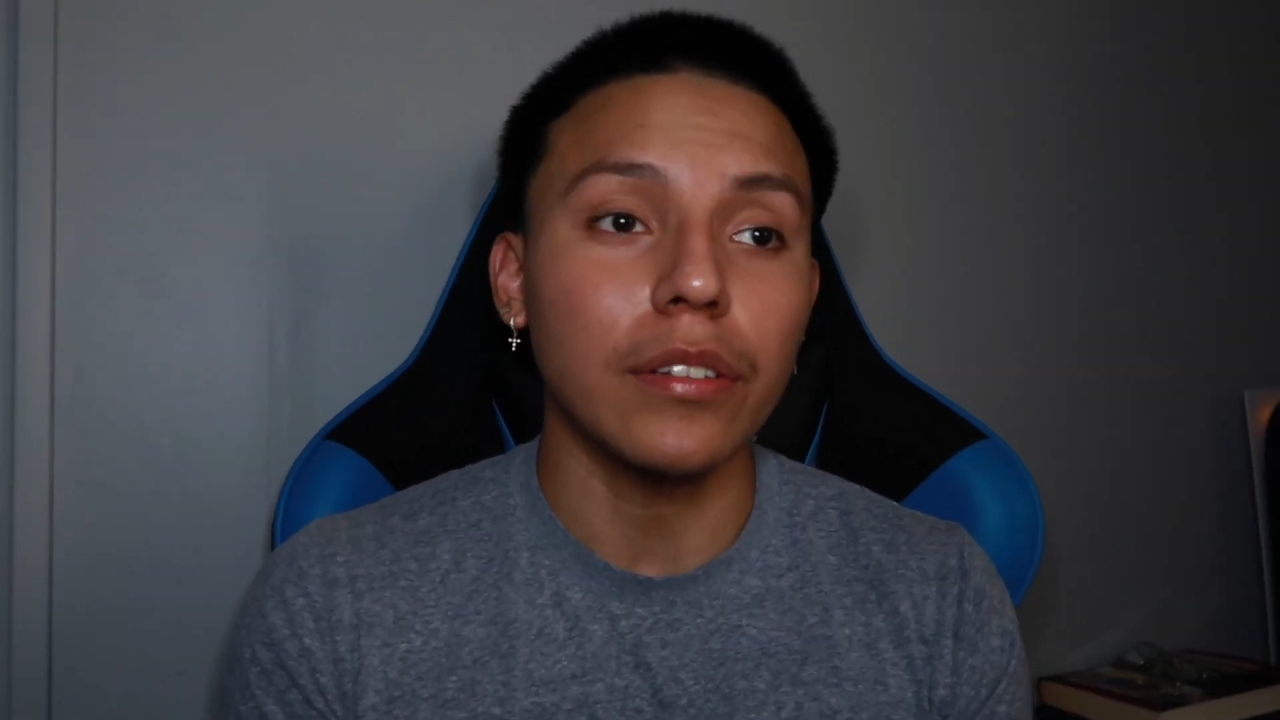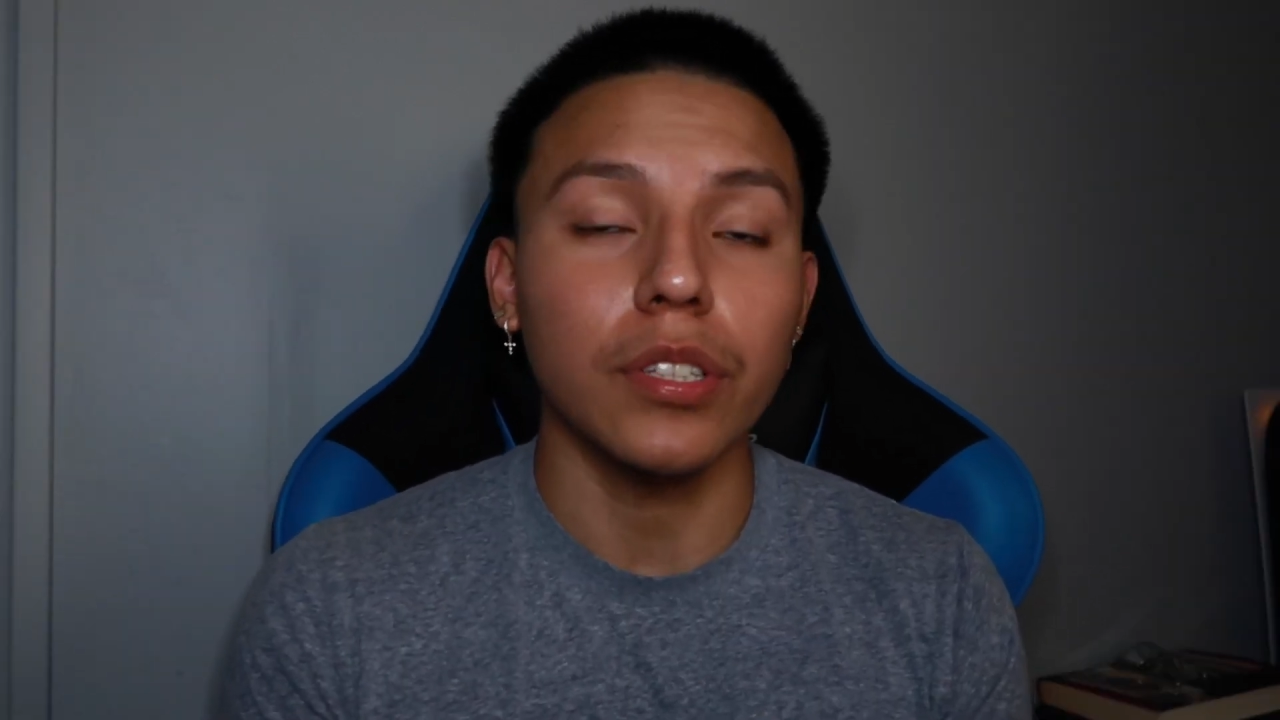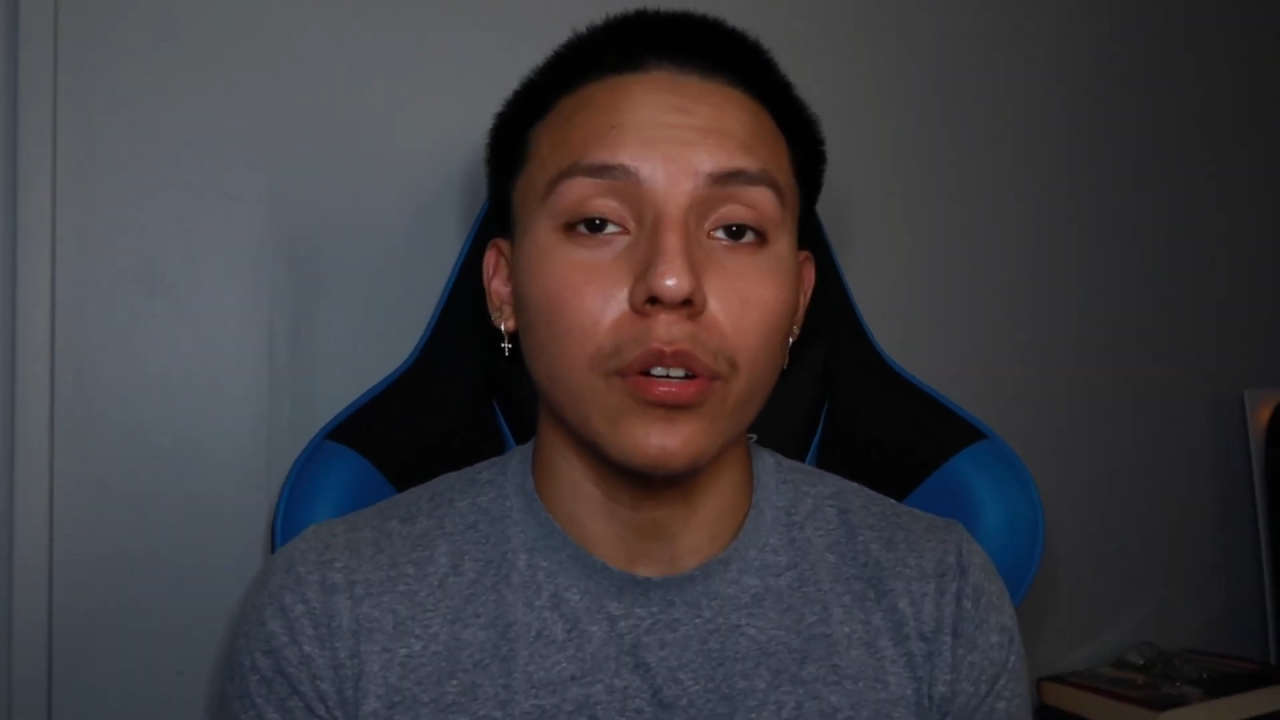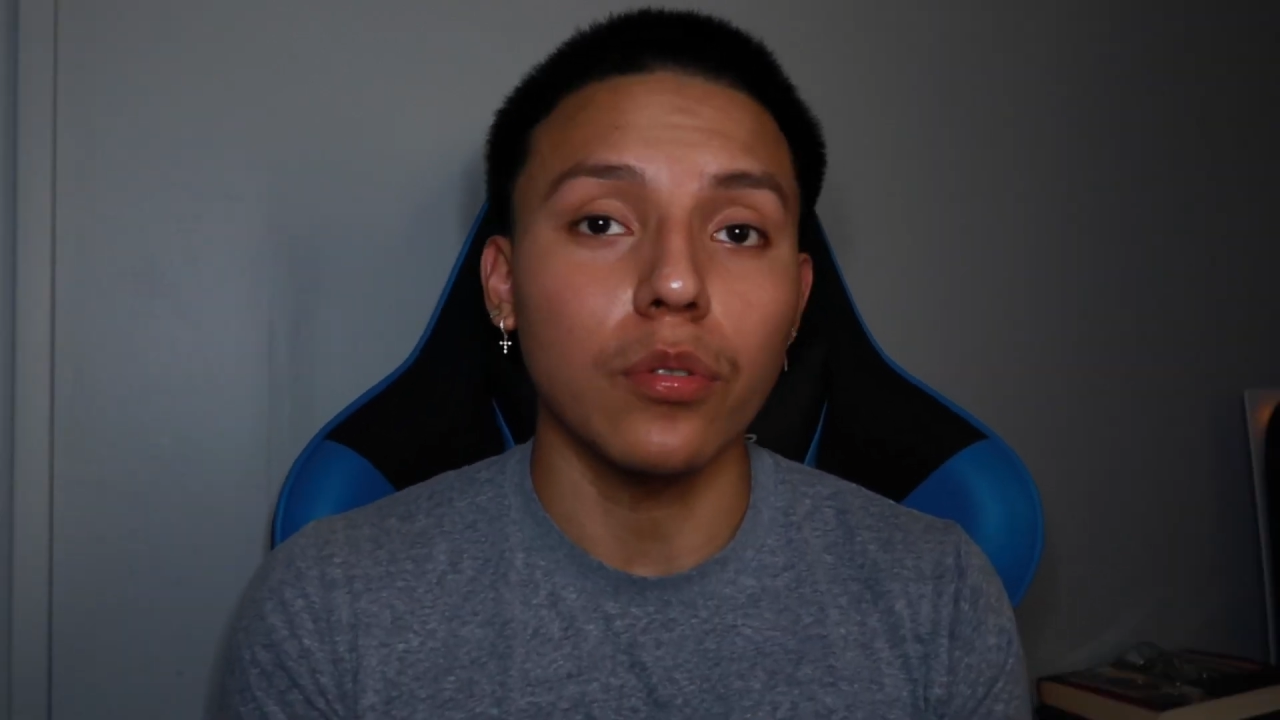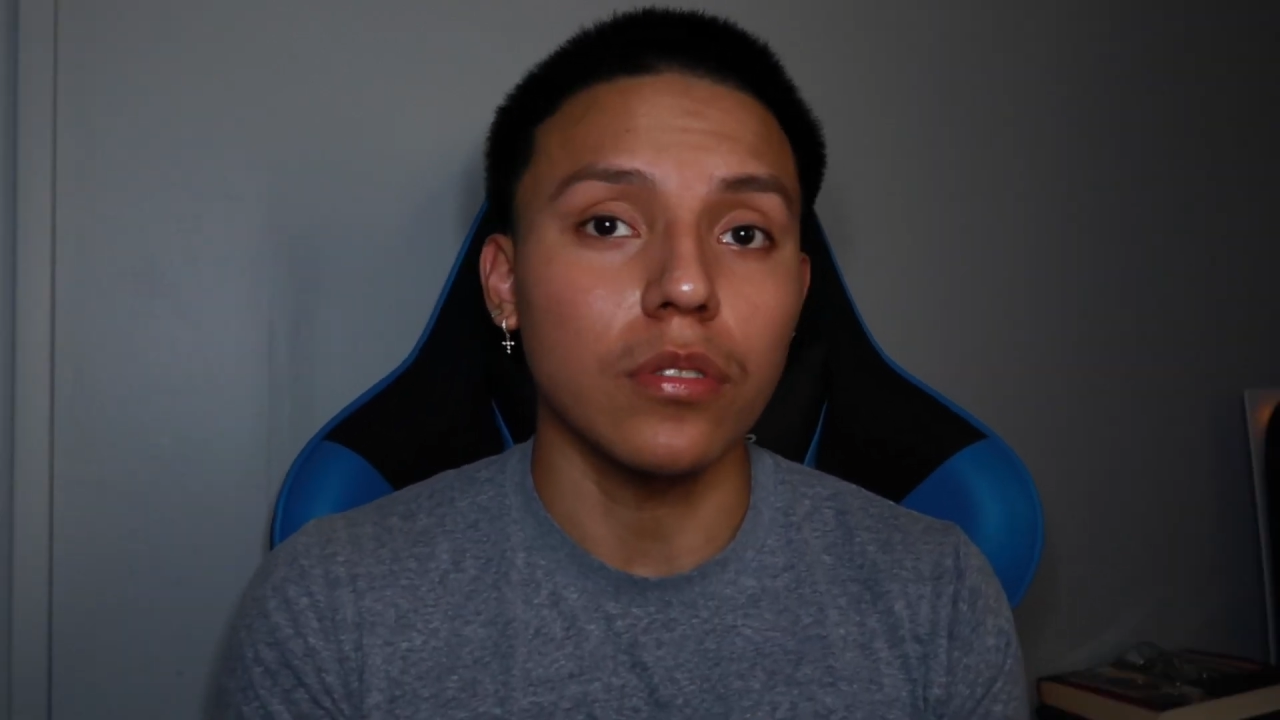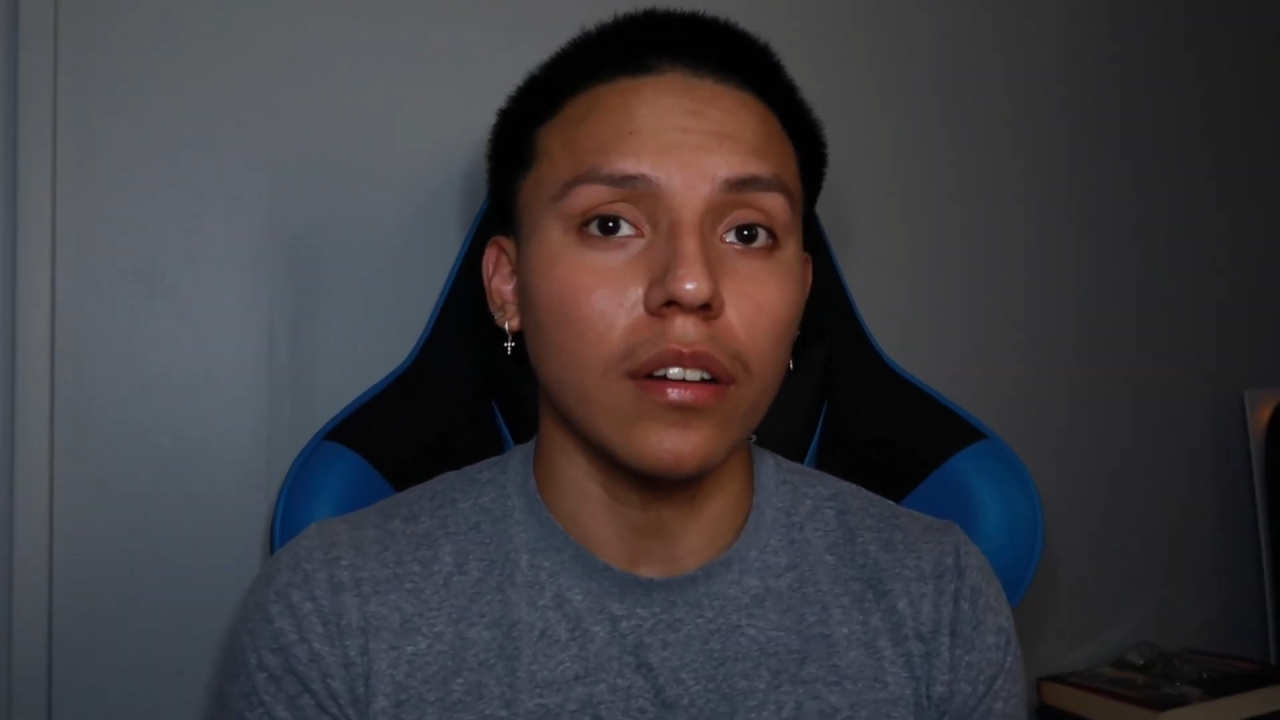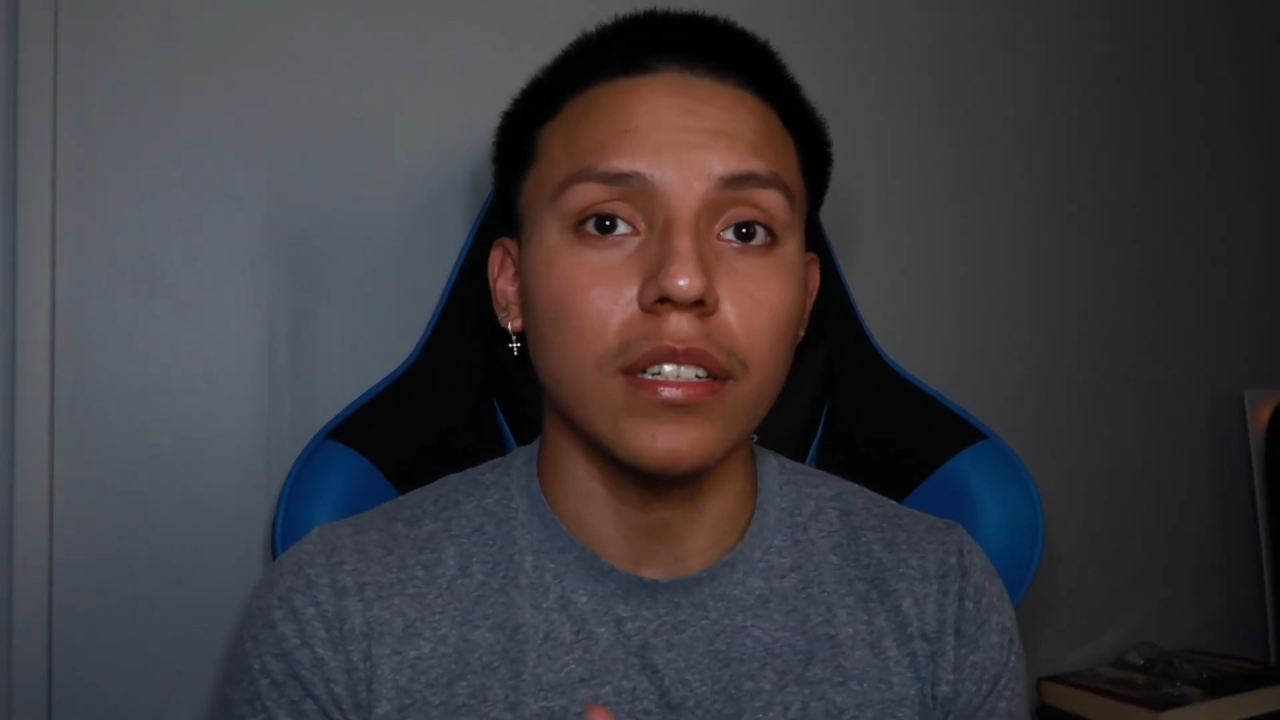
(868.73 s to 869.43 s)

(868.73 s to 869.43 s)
out there who's